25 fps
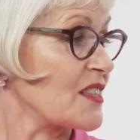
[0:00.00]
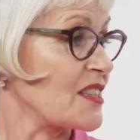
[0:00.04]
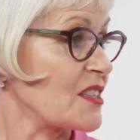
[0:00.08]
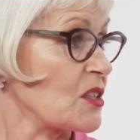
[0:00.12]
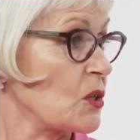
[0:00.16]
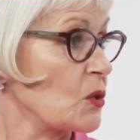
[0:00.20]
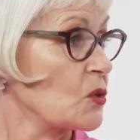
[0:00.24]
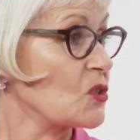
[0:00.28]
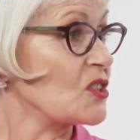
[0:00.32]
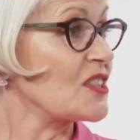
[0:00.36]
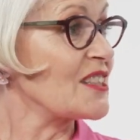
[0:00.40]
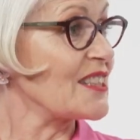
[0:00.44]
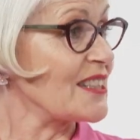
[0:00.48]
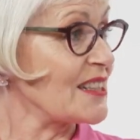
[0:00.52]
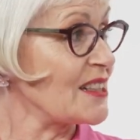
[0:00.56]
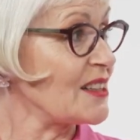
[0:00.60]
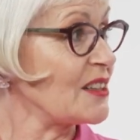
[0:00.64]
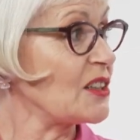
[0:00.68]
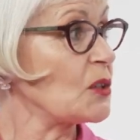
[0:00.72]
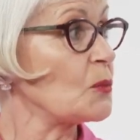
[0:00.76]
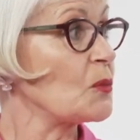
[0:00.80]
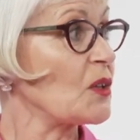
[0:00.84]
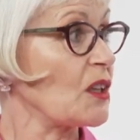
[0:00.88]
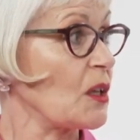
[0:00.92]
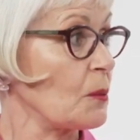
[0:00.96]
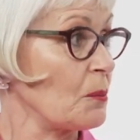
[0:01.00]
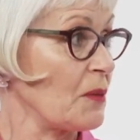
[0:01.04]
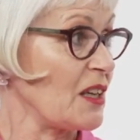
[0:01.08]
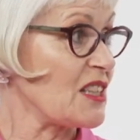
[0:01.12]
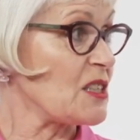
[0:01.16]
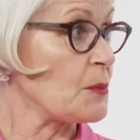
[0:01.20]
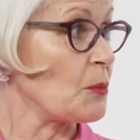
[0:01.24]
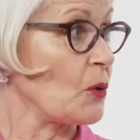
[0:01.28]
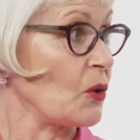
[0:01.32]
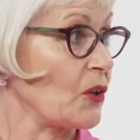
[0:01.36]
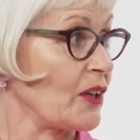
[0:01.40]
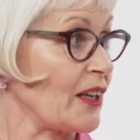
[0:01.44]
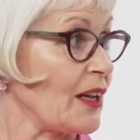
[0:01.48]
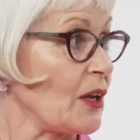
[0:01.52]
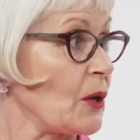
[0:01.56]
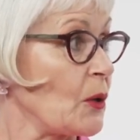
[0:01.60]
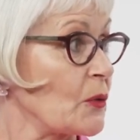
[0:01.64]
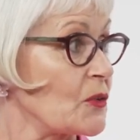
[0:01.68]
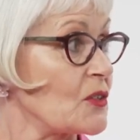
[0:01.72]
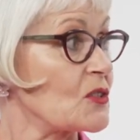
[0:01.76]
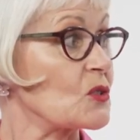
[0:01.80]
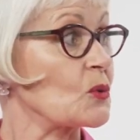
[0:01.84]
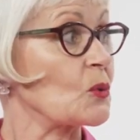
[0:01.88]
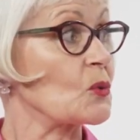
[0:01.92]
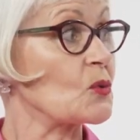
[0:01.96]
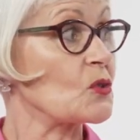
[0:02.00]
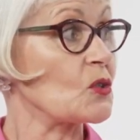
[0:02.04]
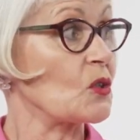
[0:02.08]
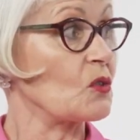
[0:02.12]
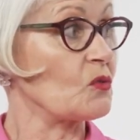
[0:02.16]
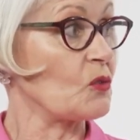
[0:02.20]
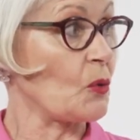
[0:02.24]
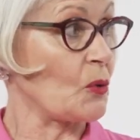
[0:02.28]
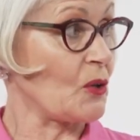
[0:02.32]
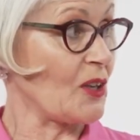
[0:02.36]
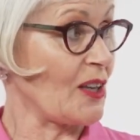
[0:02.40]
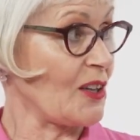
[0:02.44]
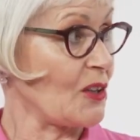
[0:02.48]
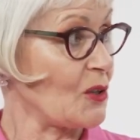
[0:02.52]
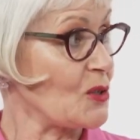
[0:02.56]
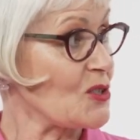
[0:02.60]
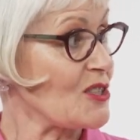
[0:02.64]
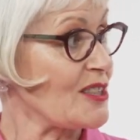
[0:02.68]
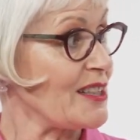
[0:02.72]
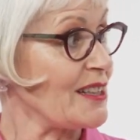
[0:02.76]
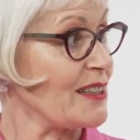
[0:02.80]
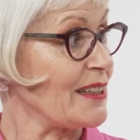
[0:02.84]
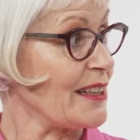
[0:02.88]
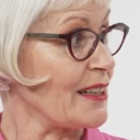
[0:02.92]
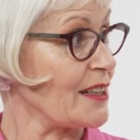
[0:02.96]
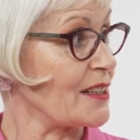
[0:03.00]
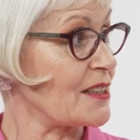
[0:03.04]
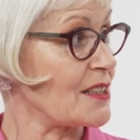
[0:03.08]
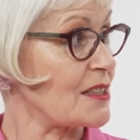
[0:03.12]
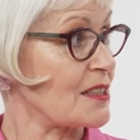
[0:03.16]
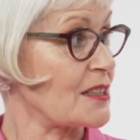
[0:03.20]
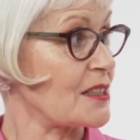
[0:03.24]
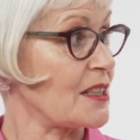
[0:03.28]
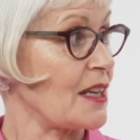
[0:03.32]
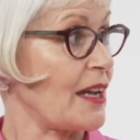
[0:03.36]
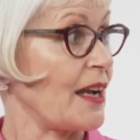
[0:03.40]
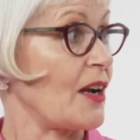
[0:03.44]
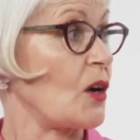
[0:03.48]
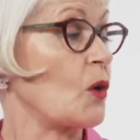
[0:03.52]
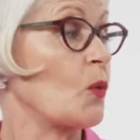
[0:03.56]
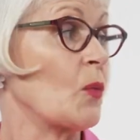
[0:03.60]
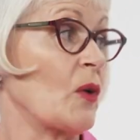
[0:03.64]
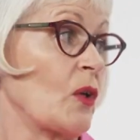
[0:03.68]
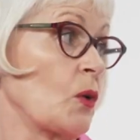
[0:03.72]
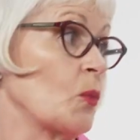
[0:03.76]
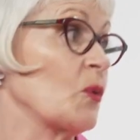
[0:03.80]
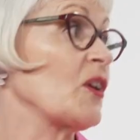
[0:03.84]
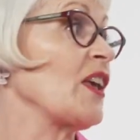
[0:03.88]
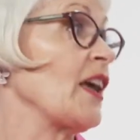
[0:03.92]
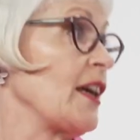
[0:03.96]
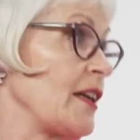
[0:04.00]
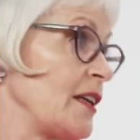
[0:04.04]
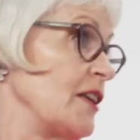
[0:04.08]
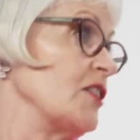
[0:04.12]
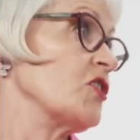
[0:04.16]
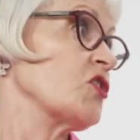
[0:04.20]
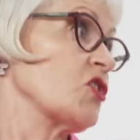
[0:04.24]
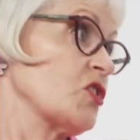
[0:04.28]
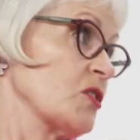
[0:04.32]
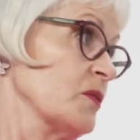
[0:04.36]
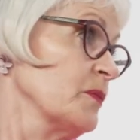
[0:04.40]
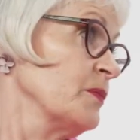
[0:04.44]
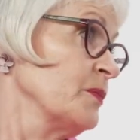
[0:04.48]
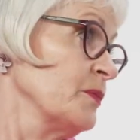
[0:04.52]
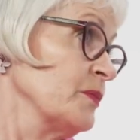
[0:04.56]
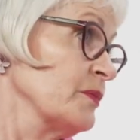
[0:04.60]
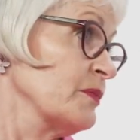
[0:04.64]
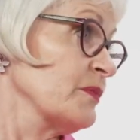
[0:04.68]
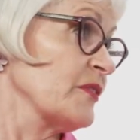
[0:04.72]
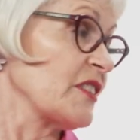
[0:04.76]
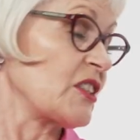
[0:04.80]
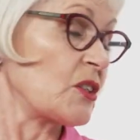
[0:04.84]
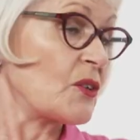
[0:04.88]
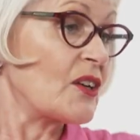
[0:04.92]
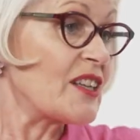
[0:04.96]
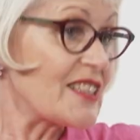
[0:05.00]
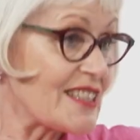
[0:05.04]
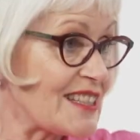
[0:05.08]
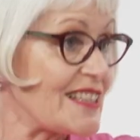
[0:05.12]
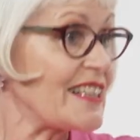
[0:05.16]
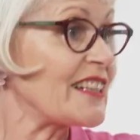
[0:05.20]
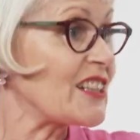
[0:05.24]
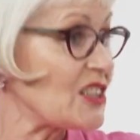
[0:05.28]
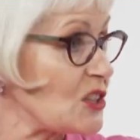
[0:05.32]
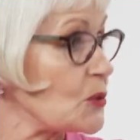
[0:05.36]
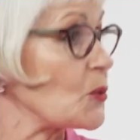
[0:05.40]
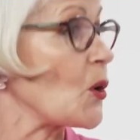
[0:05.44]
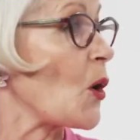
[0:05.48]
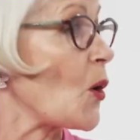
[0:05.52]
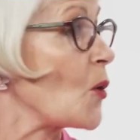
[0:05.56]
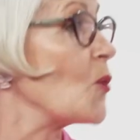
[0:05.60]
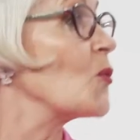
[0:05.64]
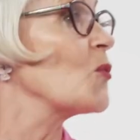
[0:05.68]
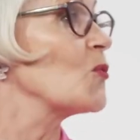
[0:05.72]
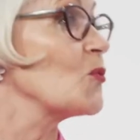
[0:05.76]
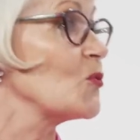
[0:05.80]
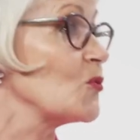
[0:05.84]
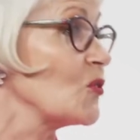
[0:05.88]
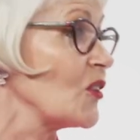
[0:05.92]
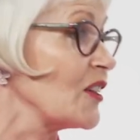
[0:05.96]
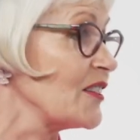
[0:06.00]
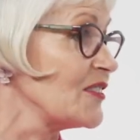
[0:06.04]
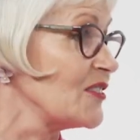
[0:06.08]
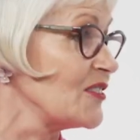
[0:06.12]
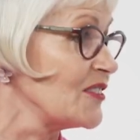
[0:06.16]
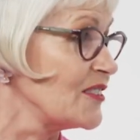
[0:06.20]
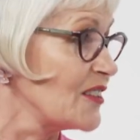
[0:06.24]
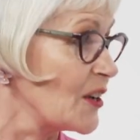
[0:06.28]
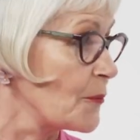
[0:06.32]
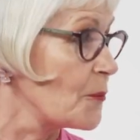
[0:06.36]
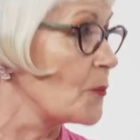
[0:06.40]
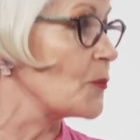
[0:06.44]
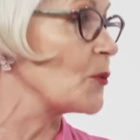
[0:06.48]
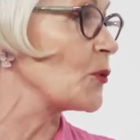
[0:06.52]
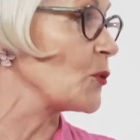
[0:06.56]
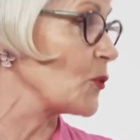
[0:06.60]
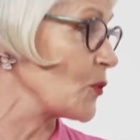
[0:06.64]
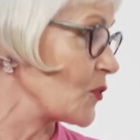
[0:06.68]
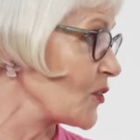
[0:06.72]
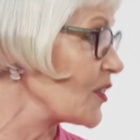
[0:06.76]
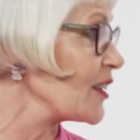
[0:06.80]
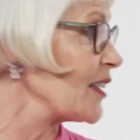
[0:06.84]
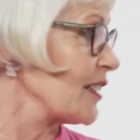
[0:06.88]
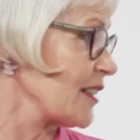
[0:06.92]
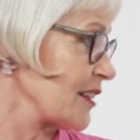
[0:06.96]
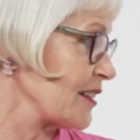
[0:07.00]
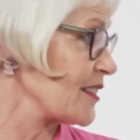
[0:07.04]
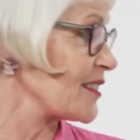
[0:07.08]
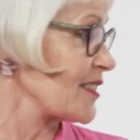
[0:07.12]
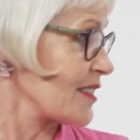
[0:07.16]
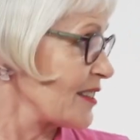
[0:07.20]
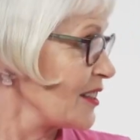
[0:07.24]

So dealing with our metabolic health is also very closely linked to how well we age. Mm-hmm. So it's linked to a whole number of things